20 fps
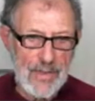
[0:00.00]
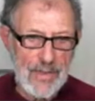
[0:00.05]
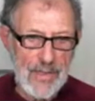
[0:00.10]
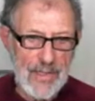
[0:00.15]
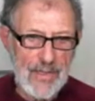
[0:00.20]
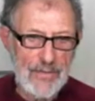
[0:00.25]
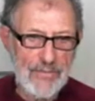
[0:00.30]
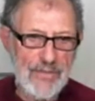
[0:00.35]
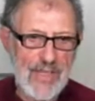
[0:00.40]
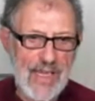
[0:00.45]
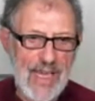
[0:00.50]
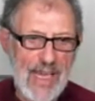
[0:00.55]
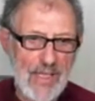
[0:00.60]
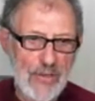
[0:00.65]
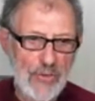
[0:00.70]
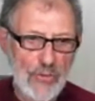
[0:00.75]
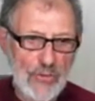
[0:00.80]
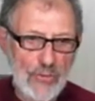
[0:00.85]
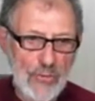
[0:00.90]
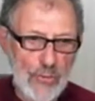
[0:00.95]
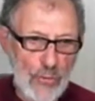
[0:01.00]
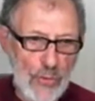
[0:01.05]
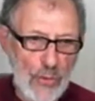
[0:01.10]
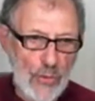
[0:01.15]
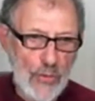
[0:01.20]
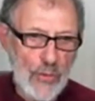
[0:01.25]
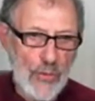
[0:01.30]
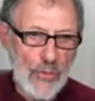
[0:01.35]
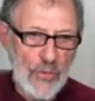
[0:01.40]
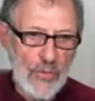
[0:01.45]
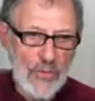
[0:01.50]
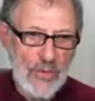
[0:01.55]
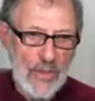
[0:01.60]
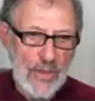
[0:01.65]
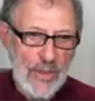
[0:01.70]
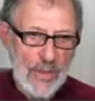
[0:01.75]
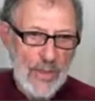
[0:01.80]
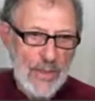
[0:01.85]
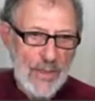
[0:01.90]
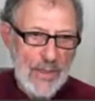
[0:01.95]
If that's true,
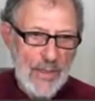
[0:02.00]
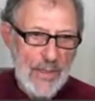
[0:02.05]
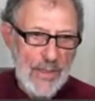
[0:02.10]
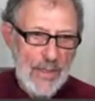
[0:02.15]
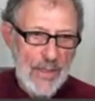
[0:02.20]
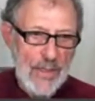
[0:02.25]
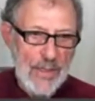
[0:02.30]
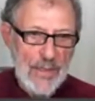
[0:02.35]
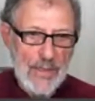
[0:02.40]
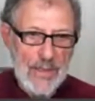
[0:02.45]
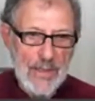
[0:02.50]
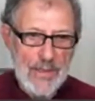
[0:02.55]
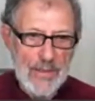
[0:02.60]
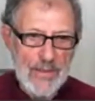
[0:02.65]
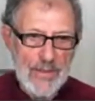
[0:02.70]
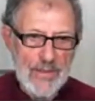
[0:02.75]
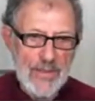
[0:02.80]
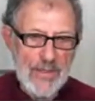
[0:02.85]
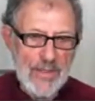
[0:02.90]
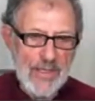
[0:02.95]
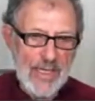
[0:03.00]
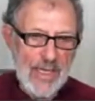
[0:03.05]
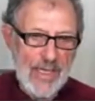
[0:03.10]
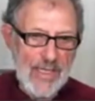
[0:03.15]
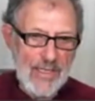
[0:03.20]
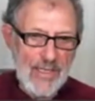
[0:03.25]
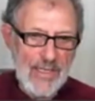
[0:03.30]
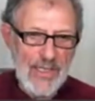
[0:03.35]
then